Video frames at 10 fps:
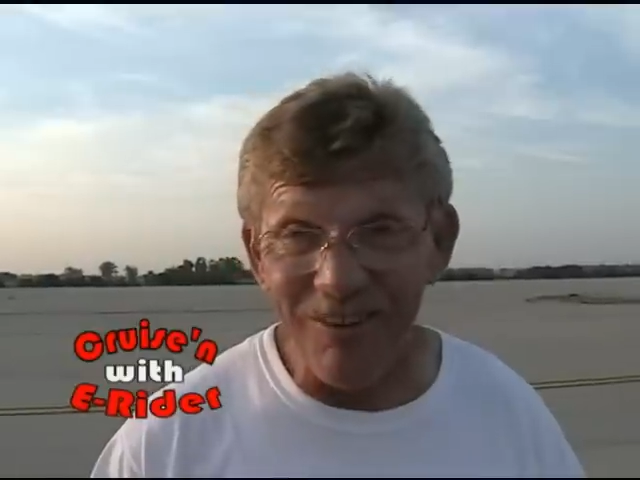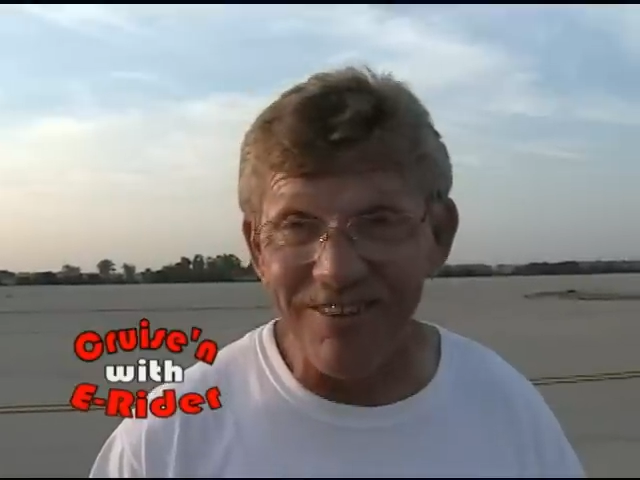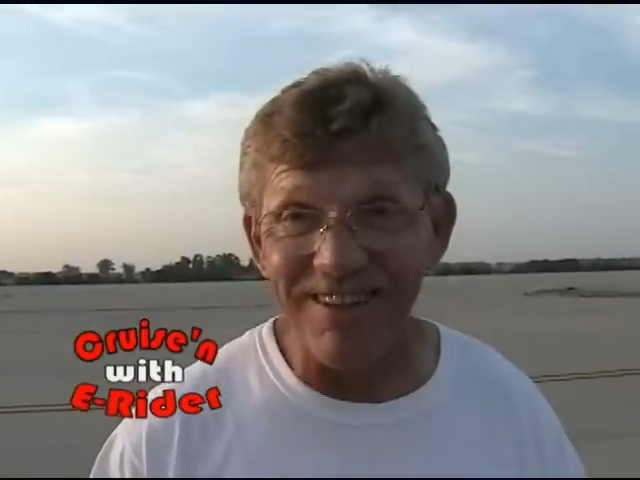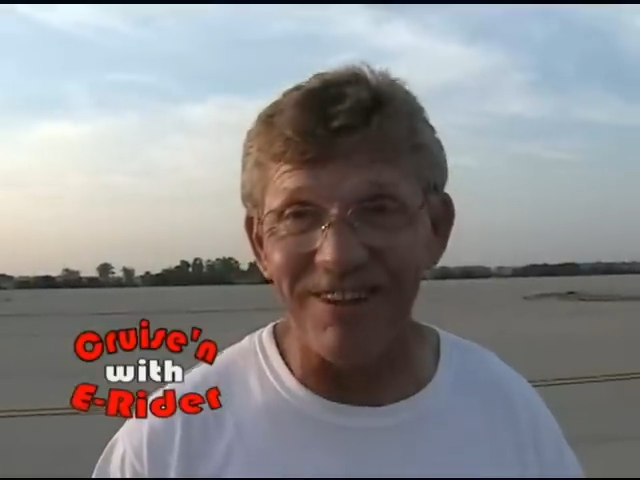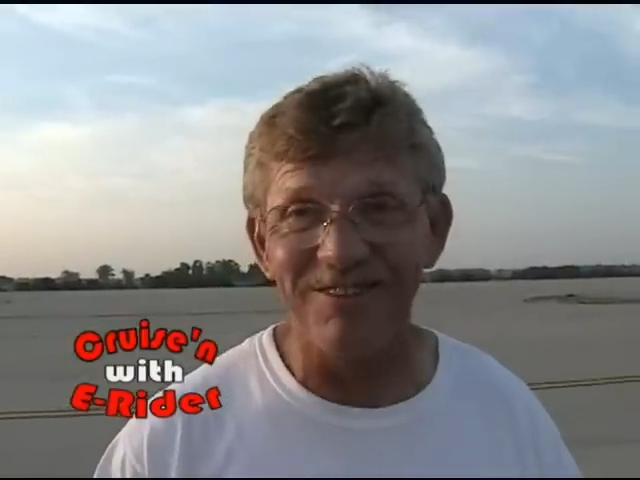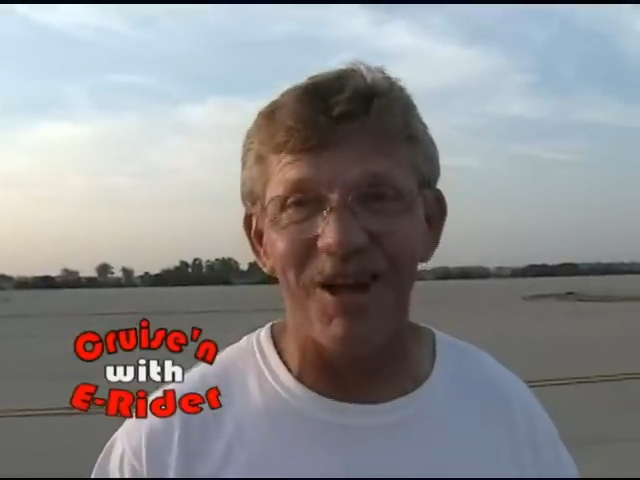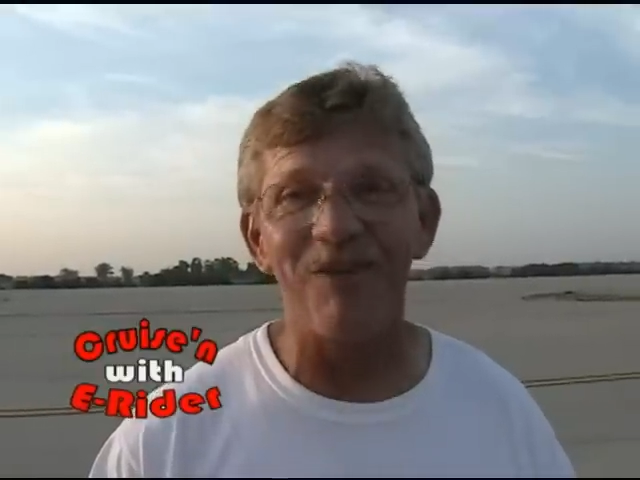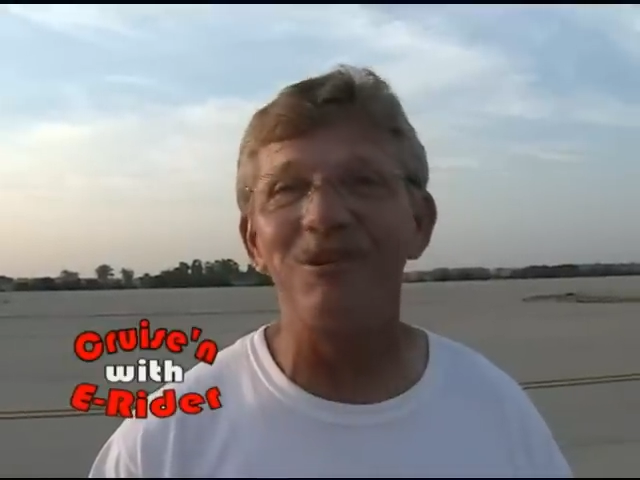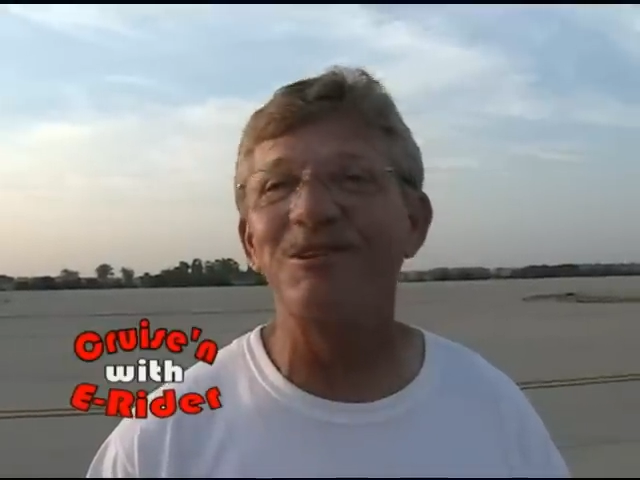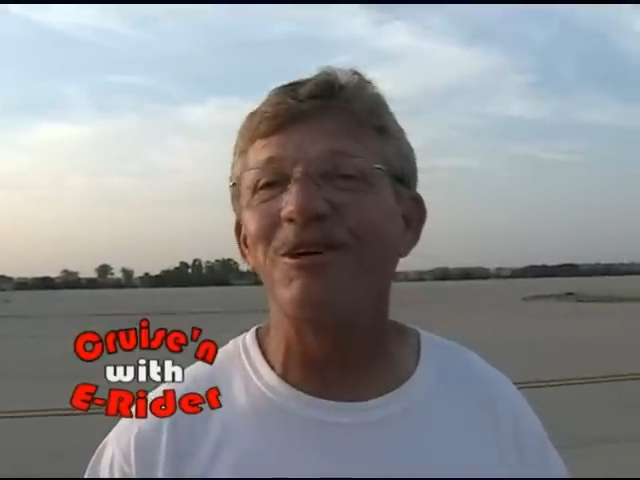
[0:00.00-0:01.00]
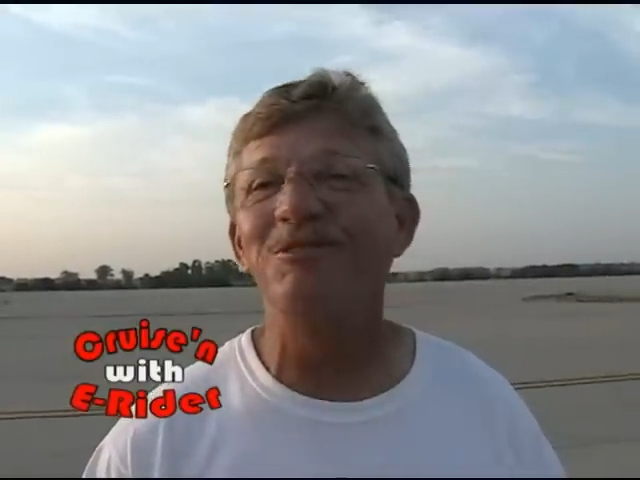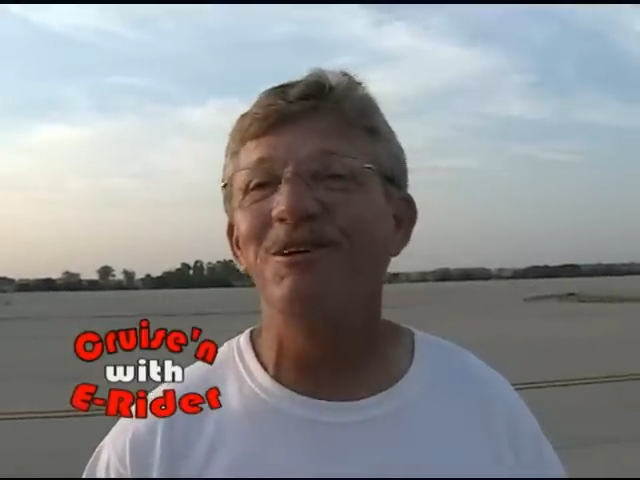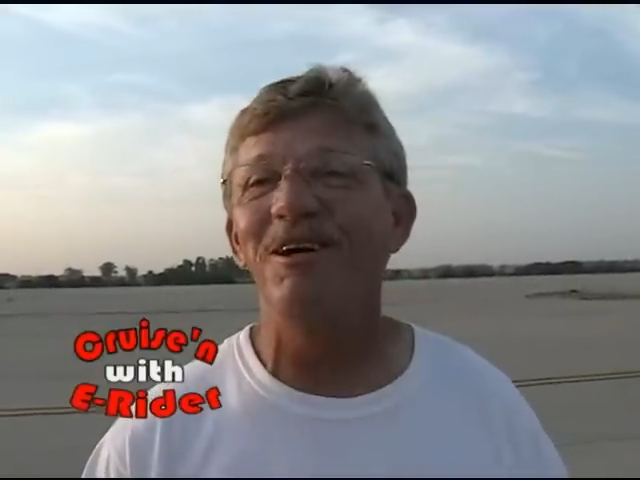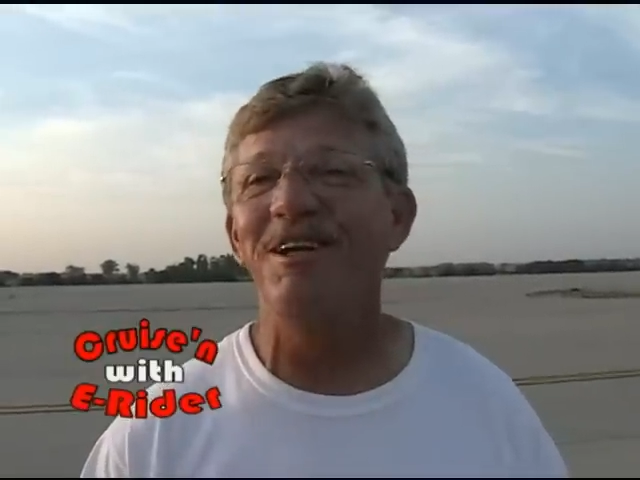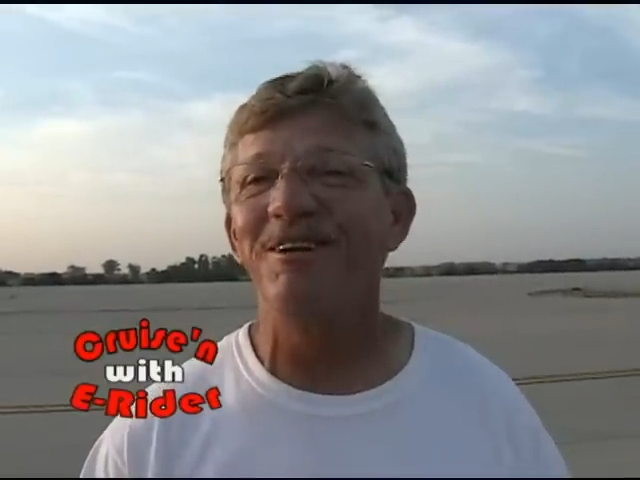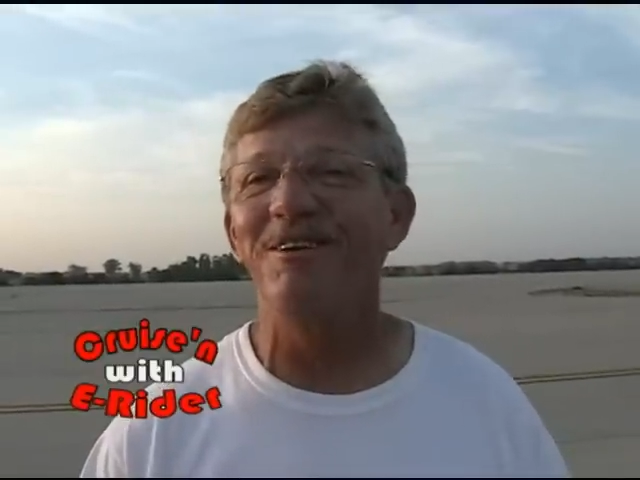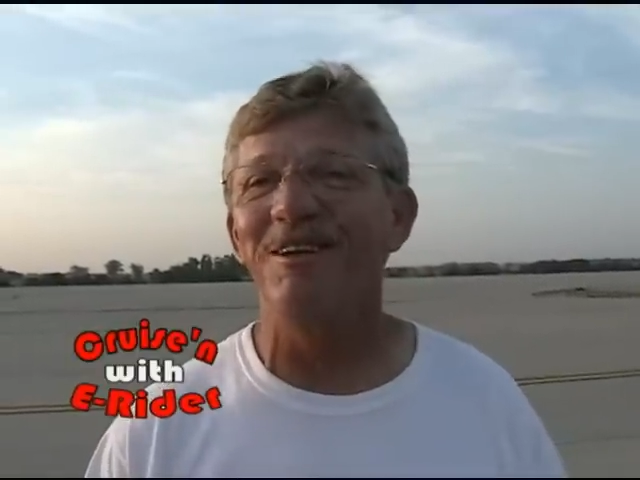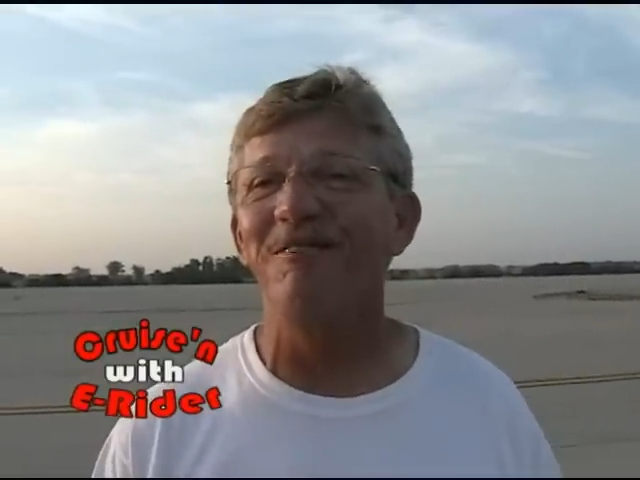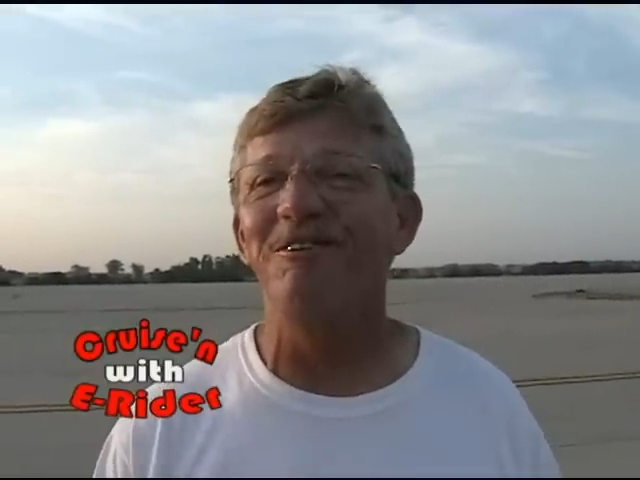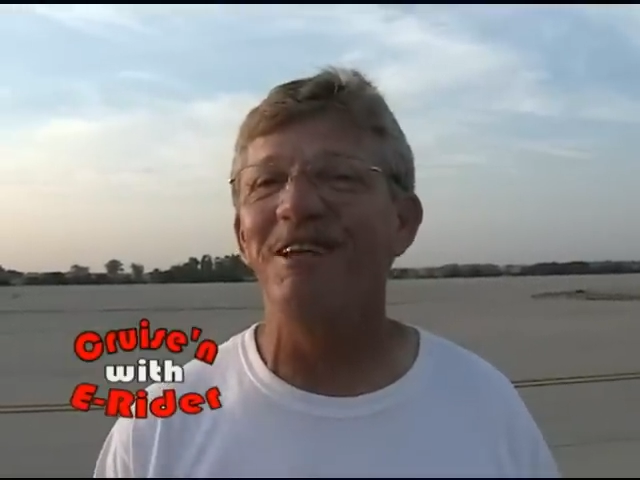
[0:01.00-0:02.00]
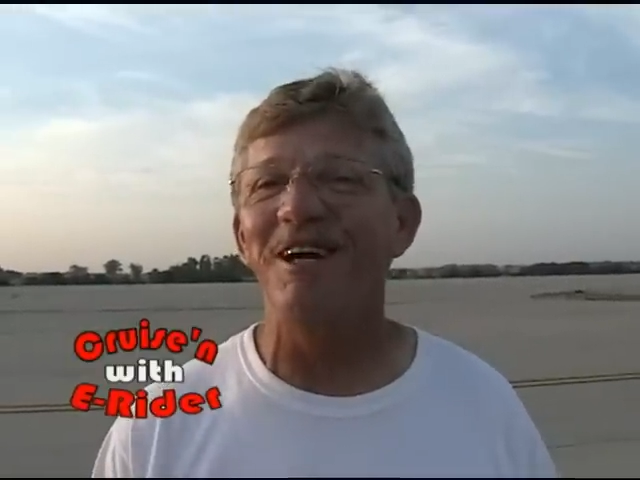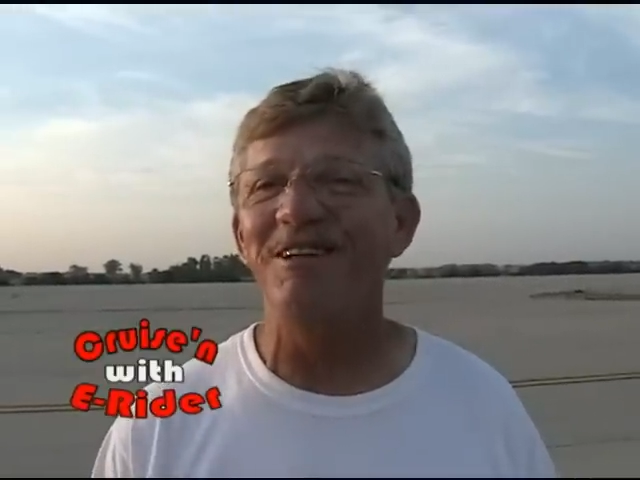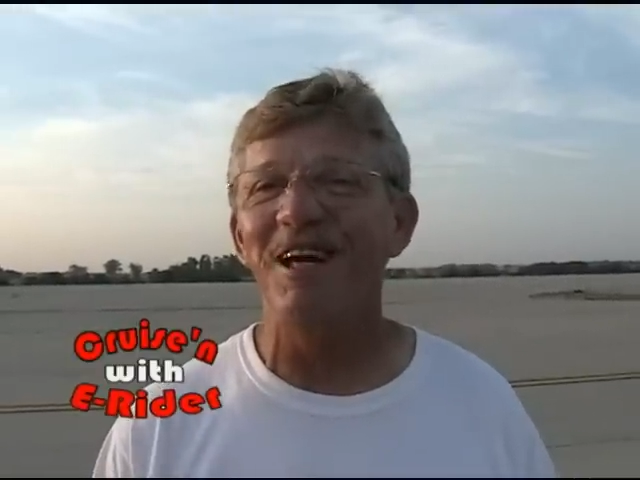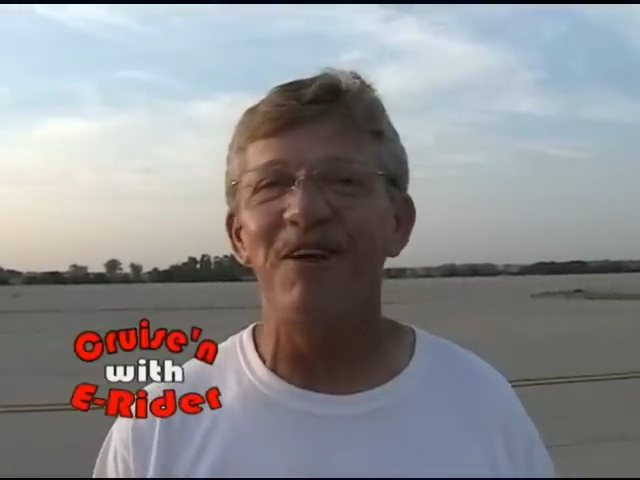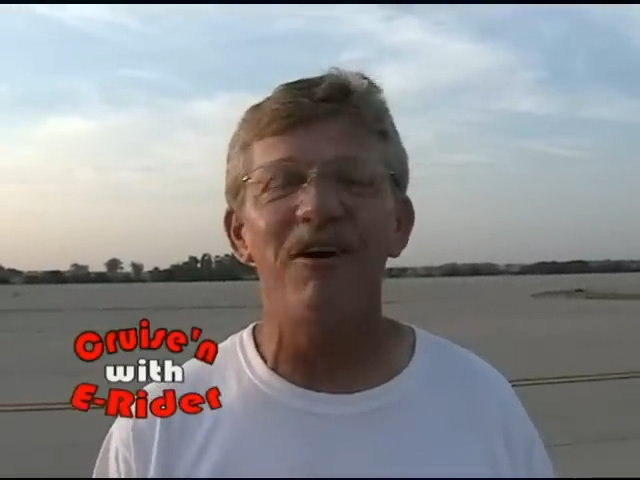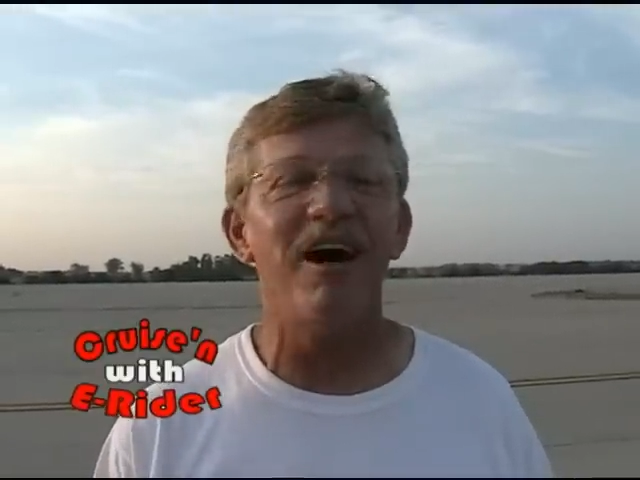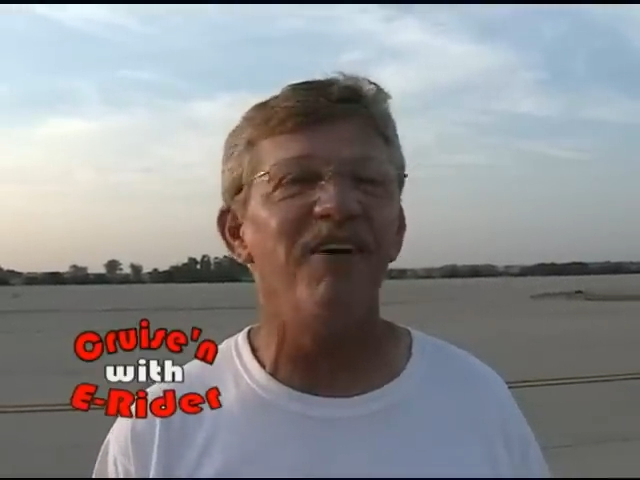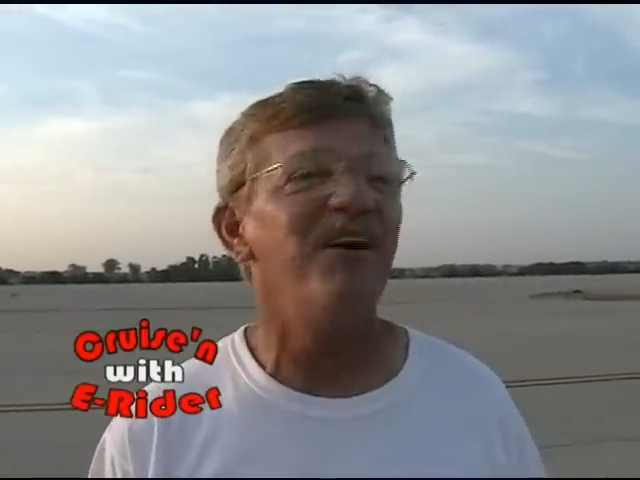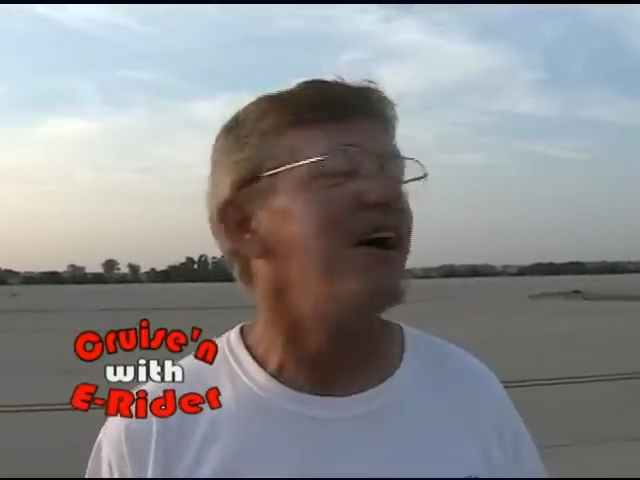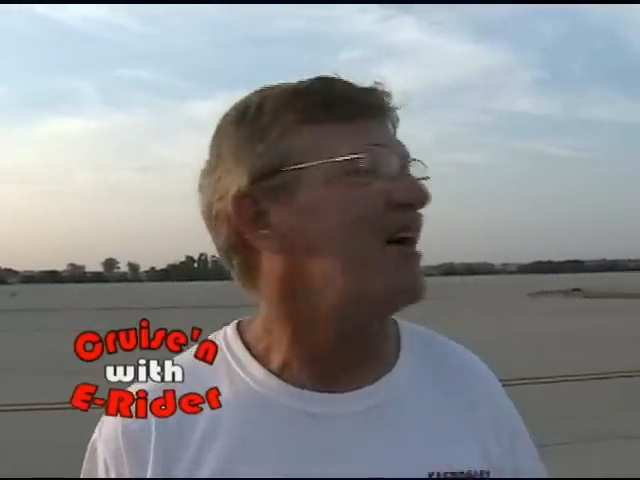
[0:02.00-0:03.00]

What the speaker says: That's kind of what goes on here in lovely downtown Ohio.